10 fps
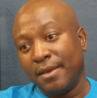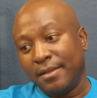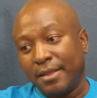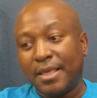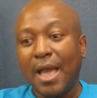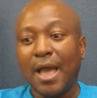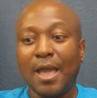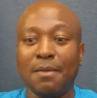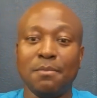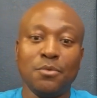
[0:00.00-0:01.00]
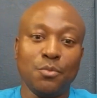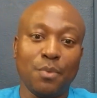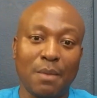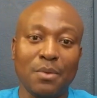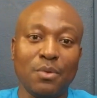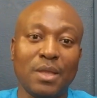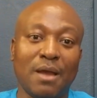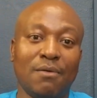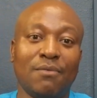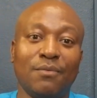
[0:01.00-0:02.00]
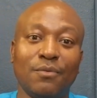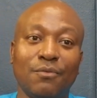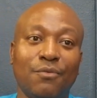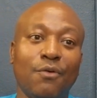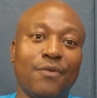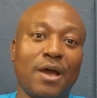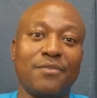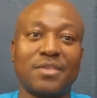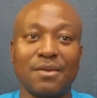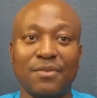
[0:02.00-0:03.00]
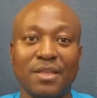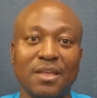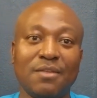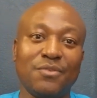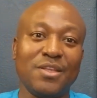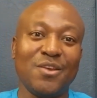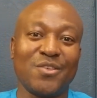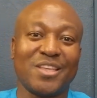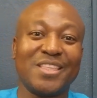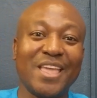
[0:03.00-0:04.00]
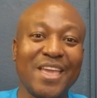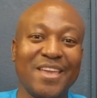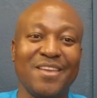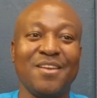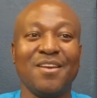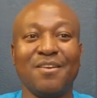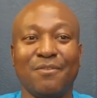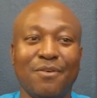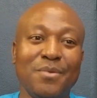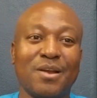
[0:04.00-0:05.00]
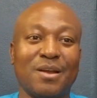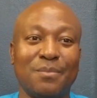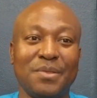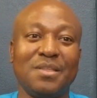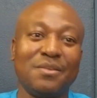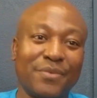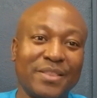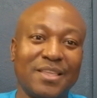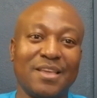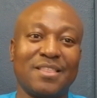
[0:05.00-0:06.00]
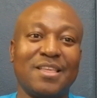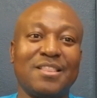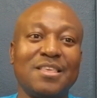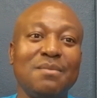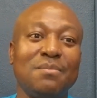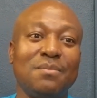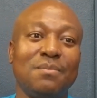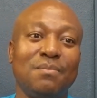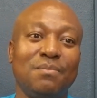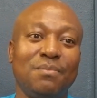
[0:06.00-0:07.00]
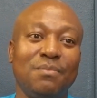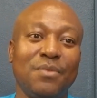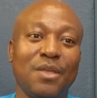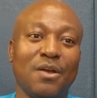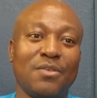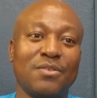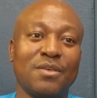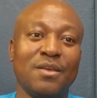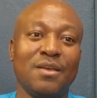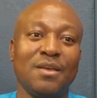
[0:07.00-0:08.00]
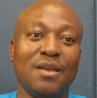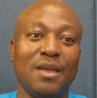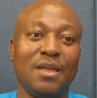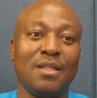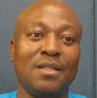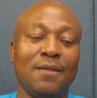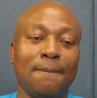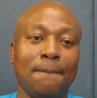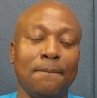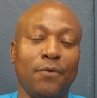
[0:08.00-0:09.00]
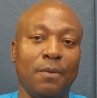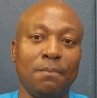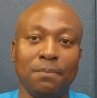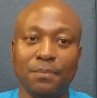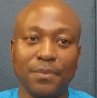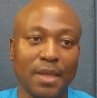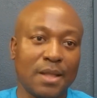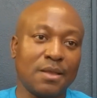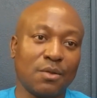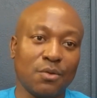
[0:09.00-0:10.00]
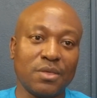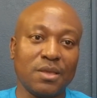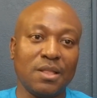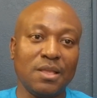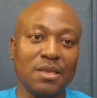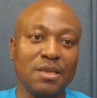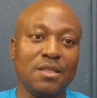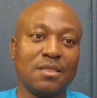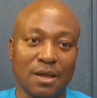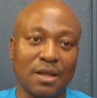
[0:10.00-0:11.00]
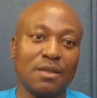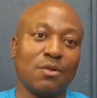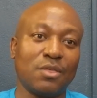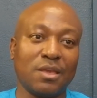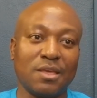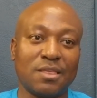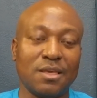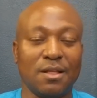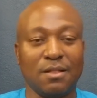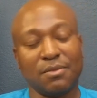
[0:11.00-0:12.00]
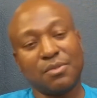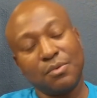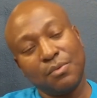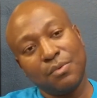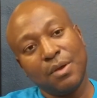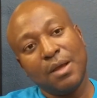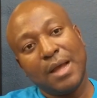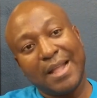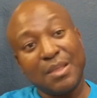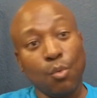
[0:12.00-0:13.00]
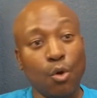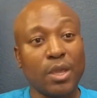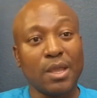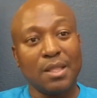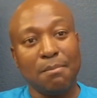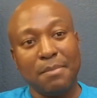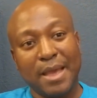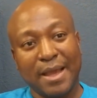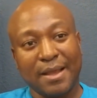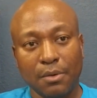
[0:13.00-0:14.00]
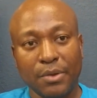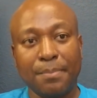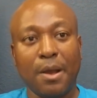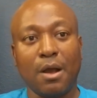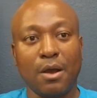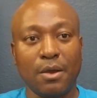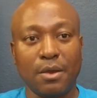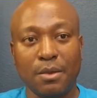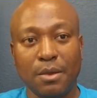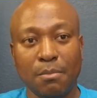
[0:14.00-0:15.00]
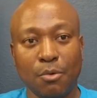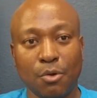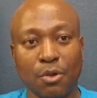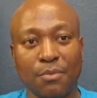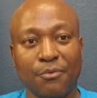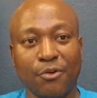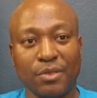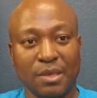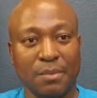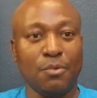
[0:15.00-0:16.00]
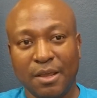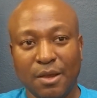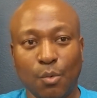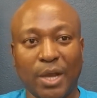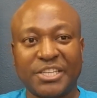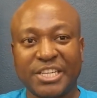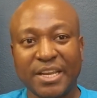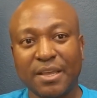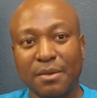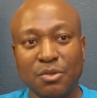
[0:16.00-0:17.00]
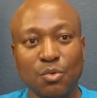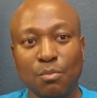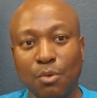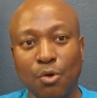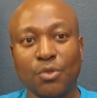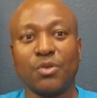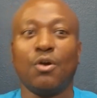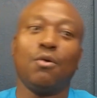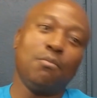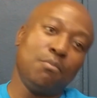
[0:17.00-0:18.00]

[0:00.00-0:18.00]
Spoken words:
the time, you probably would have four, five, seven, 8 videos a day from your company, different things the team does. And from how they're closing your leads, how they're closing your sales, to how they're working in the back, repair a motor, for example, washing a new boat, or